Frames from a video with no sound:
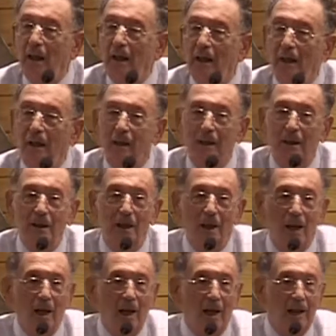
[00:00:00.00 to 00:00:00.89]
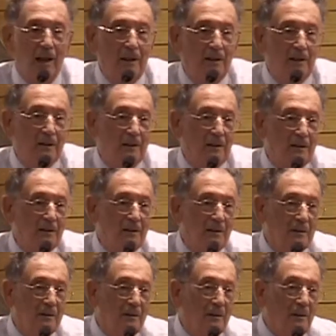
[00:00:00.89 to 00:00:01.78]
Uh, and
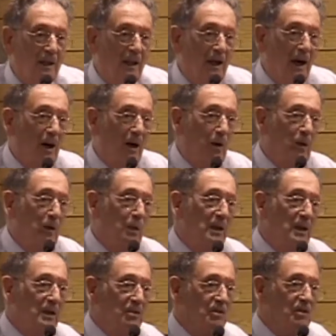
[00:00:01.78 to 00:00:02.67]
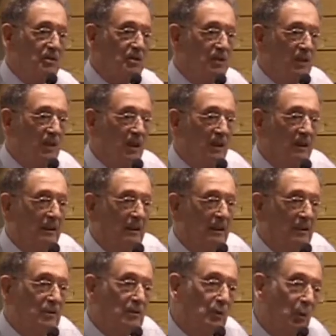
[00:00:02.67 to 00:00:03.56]
there are always
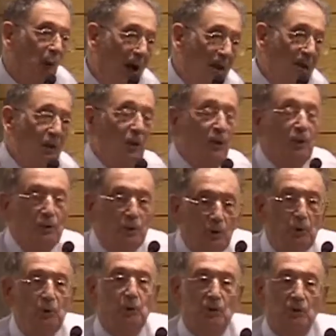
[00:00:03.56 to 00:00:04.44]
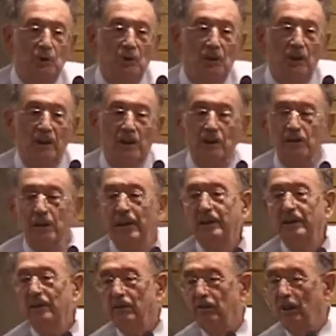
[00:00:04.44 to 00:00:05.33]
at least one or two
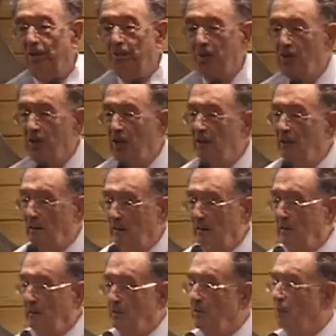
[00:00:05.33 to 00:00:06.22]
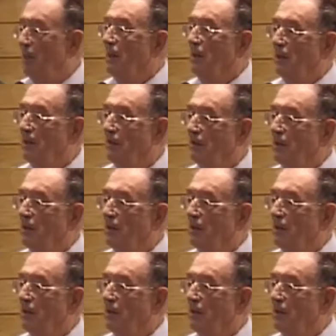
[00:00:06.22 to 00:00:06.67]
Iranian representatives there